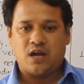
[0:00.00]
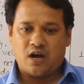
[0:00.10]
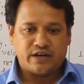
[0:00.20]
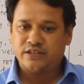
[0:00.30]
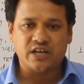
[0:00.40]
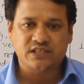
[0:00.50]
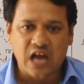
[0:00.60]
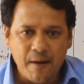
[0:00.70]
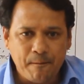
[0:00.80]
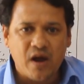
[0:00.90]
Another
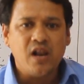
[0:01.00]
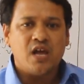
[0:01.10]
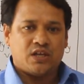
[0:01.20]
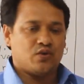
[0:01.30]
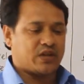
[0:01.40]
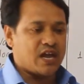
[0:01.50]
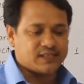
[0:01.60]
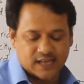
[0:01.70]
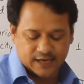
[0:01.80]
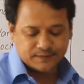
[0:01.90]
example, you can
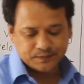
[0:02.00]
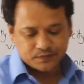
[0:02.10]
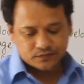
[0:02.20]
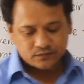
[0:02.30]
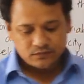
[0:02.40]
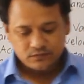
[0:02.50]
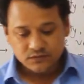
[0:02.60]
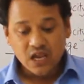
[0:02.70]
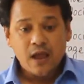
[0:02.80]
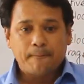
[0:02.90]
say
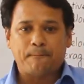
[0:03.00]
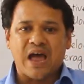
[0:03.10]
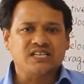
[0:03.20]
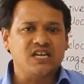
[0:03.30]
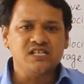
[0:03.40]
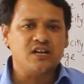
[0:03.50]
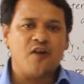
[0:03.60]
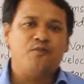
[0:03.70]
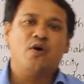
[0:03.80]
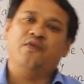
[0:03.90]
passenger
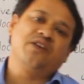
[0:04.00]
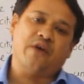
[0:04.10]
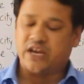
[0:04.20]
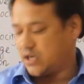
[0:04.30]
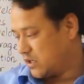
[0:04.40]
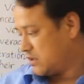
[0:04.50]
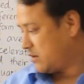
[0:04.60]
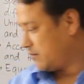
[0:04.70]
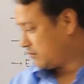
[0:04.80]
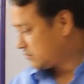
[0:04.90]
of moving vehicle.
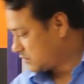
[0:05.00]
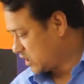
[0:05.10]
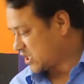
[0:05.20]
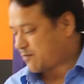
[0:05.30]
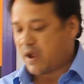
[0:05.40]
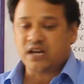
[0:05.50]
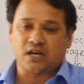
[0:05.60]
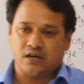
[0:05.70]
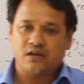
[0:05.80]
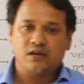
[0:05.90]
This is
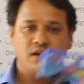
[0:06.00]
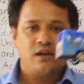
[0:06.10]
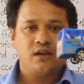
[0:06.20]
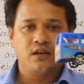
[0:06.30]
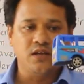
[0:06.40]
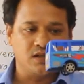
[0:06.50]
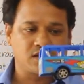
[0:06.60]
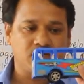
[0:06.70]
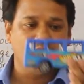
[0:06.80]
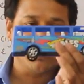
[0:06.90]
vehicle.
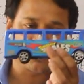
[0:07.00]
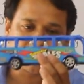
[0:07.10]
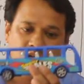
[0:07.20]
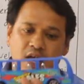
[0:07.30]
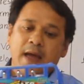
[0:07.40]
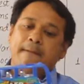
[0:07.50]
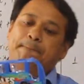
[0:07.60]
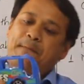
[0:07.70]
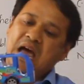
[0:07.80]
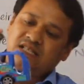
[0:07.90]
Yes, bus.
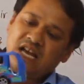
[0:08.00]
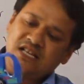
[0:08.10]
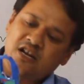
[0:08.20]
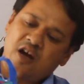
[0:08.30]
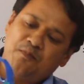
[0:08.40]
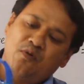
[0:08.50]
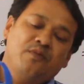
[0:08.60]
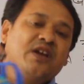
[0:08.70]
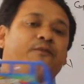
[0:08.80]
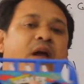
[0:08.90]
Passenger of
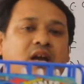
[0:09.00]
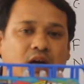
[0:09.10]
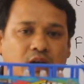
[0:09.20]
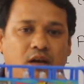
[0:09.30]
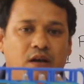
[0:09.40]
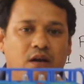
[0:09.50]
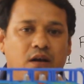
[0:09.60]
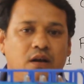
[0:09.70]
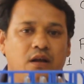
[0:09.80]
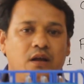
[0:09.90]
moving vehicle
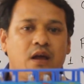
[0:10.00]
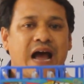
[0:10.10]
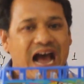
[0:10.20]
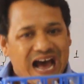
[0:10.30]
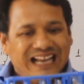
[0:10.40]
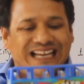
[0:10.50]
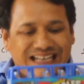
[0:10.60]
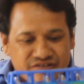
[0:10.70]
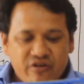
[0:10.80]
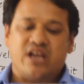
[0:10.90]
are
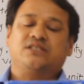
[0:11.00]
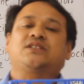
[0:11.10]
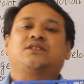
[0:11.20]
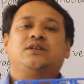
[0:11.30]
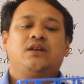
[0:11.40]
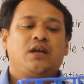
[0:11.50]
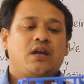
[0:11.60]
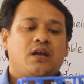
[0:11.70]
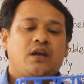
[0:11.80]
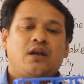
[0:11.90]
in rest
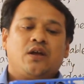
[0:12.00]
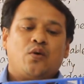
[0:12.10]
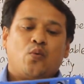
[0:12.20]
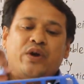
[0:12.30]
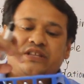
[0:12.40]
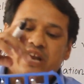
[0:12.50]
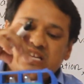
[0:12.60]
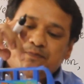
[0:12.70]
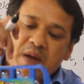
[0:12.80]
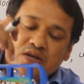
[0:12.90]
with
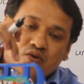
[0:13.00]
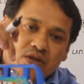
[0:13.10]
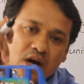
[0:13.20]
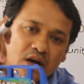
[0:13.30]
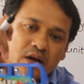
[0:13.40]
respect to the